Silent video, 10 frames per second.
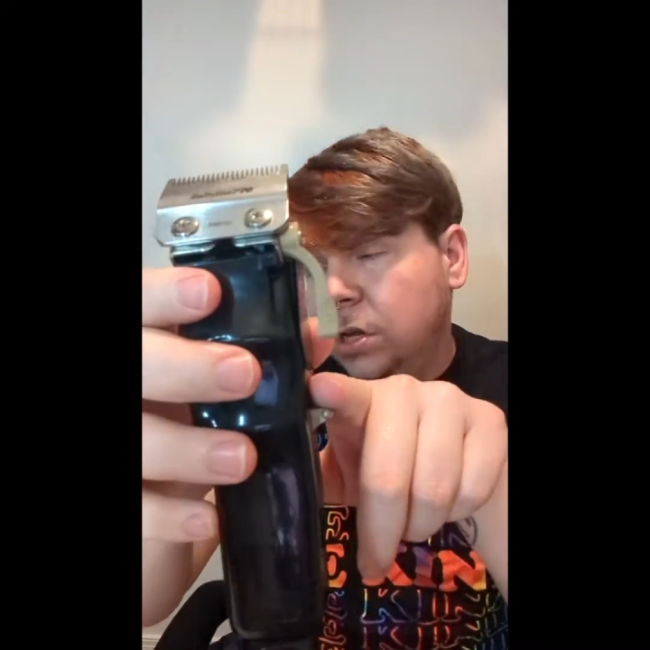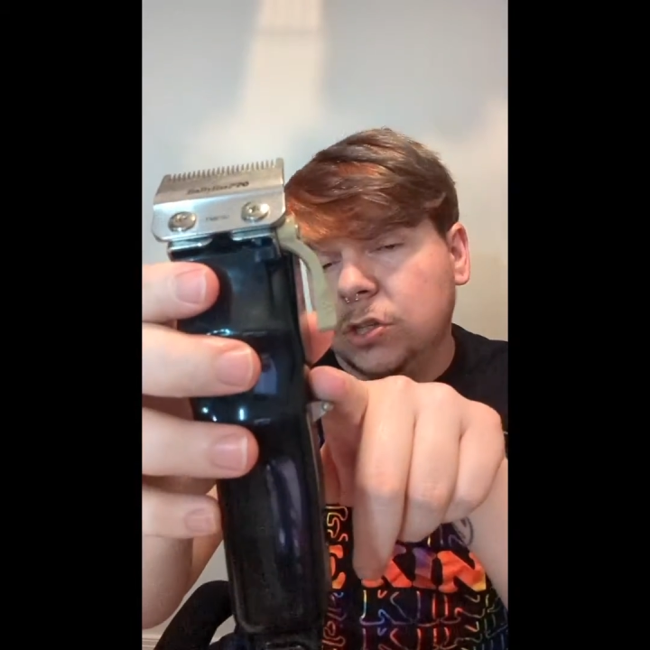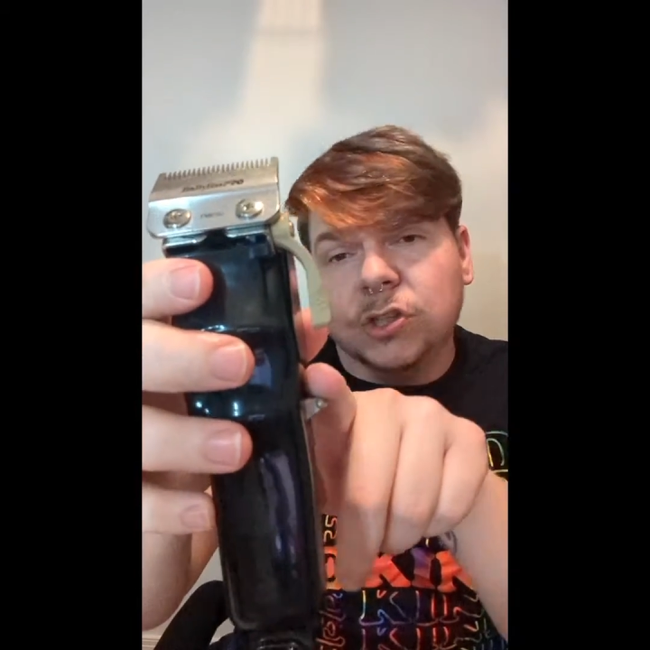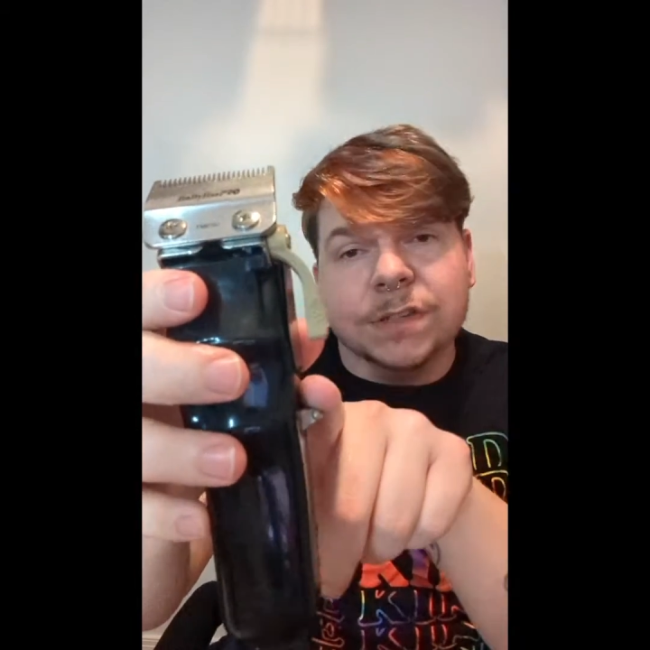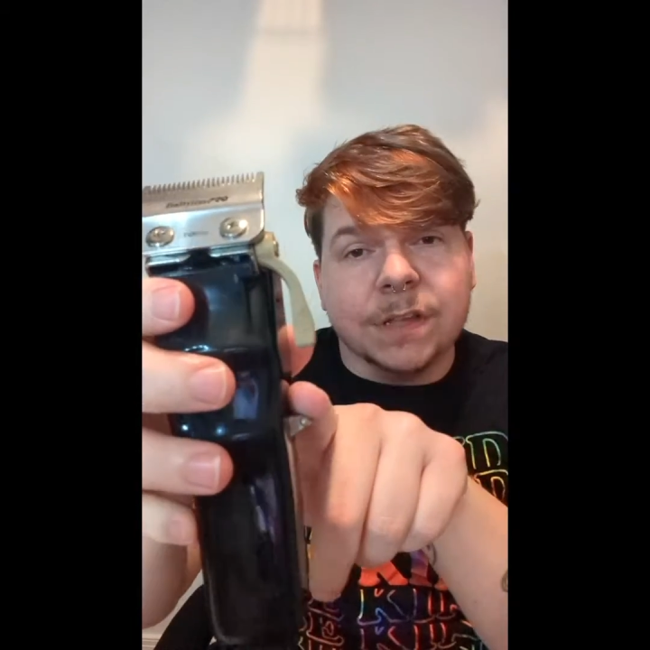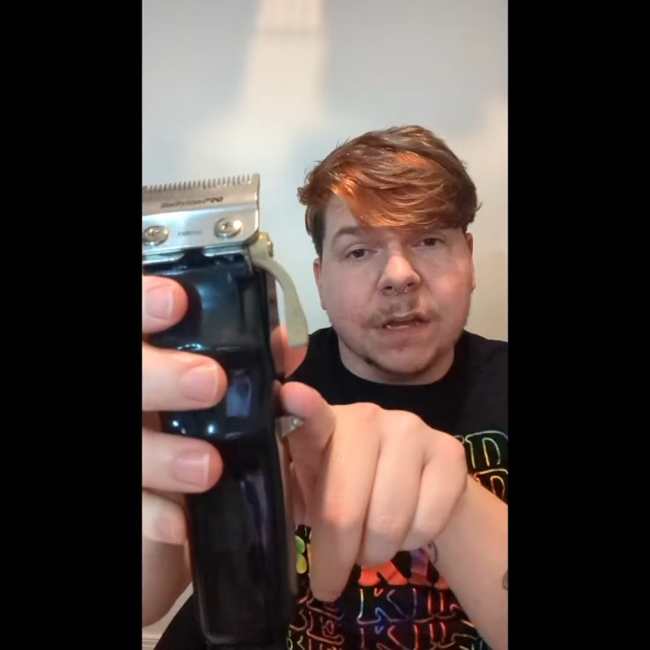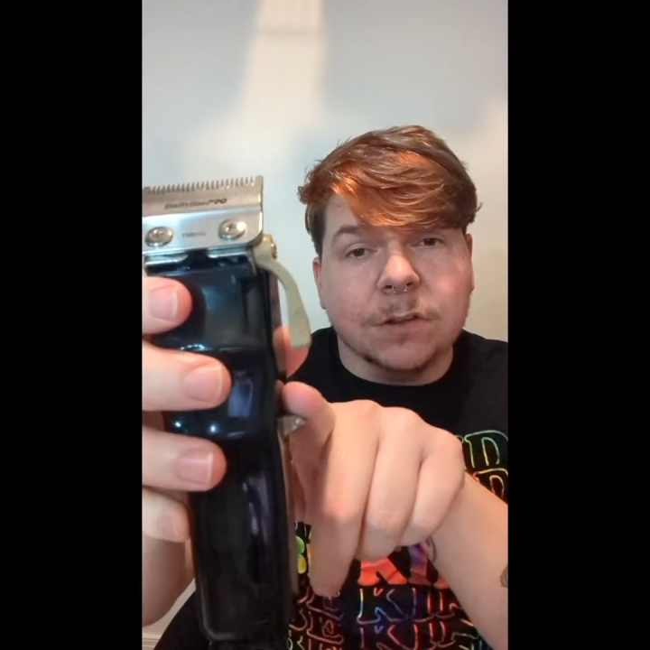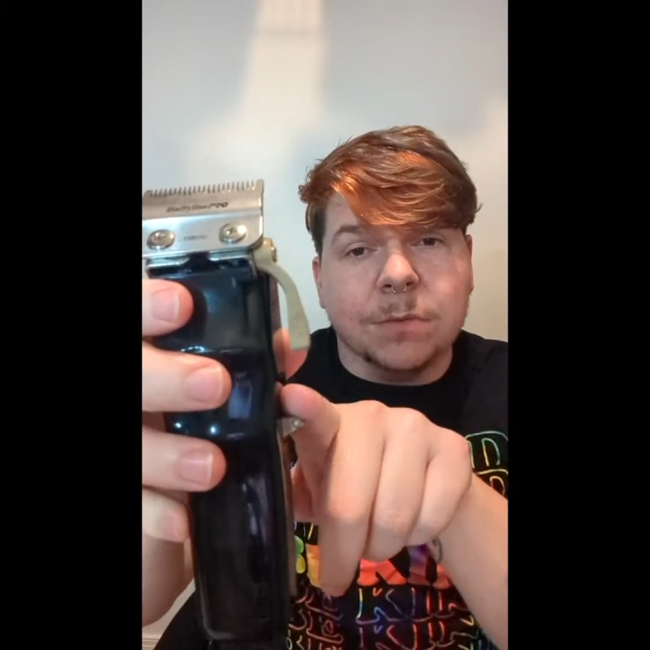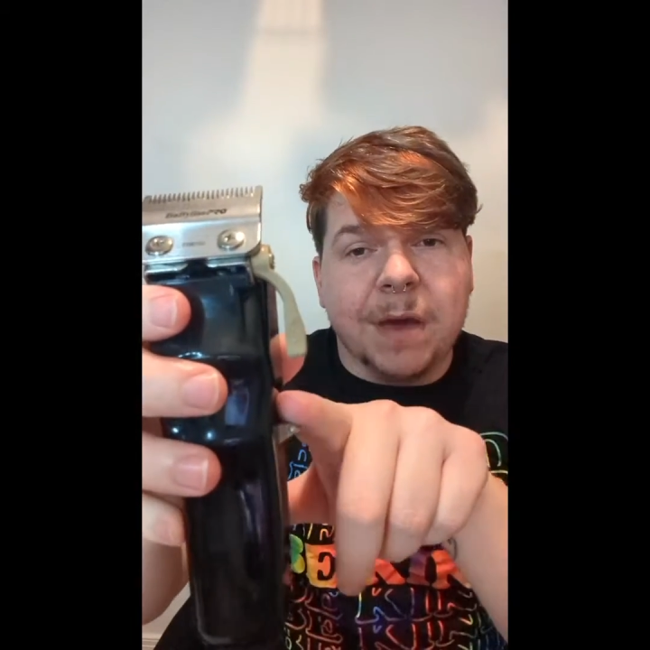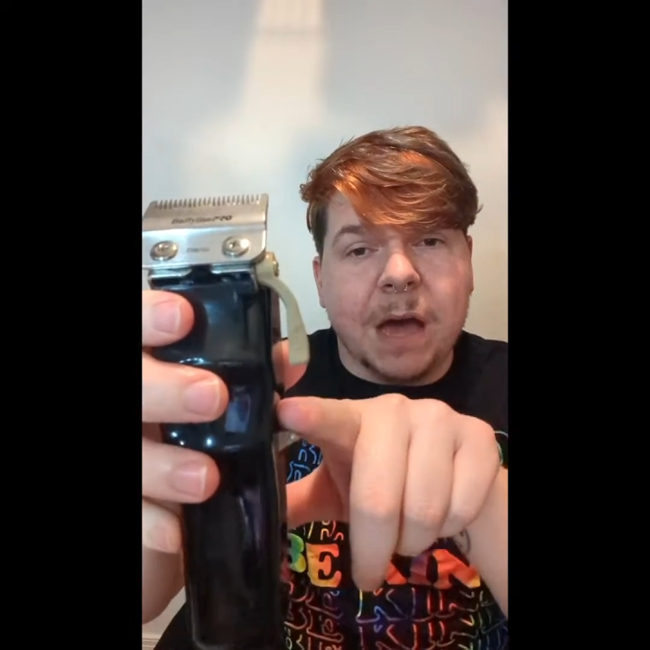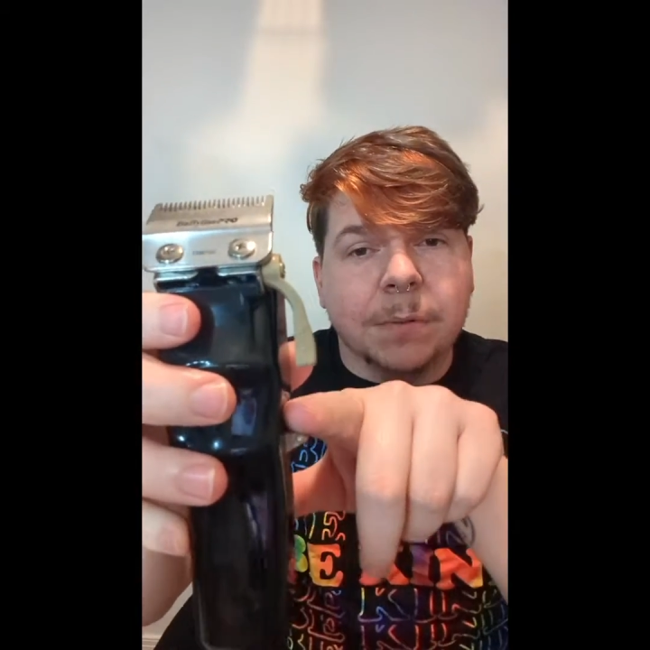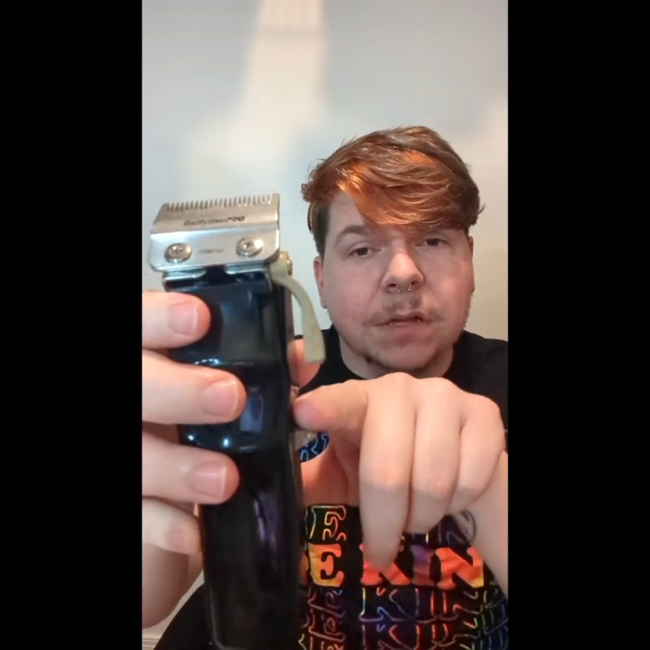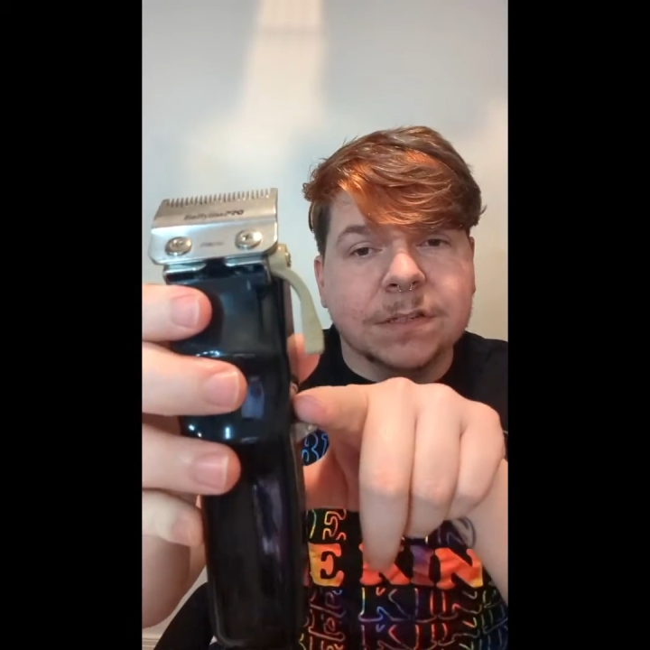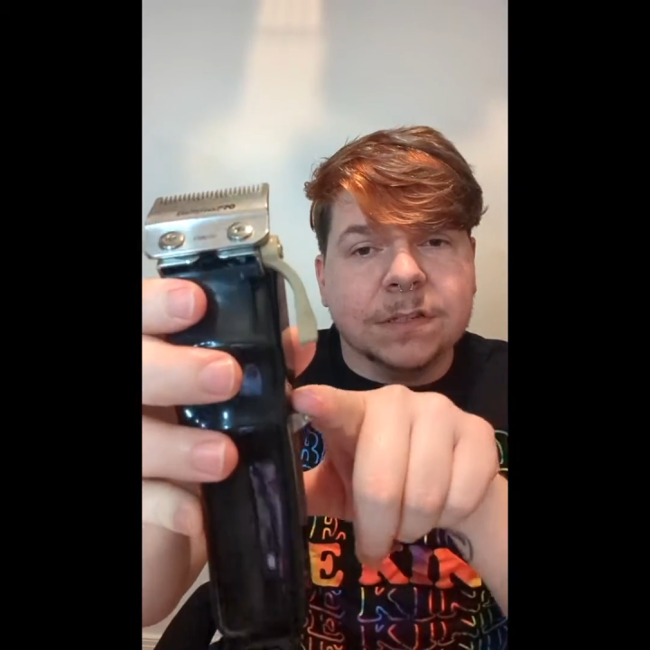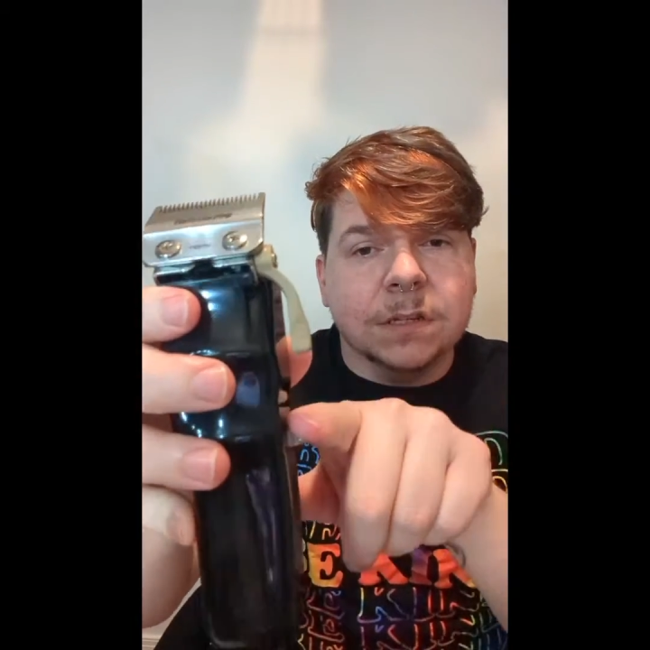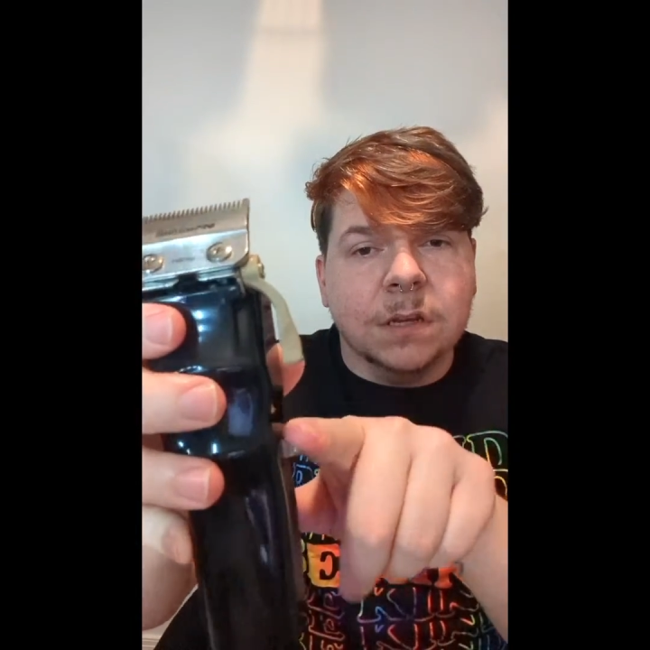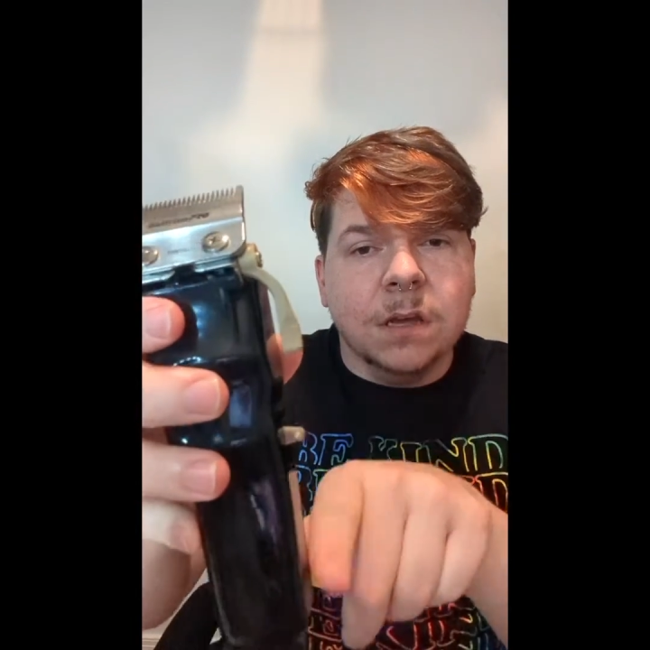just like on the Babyliss.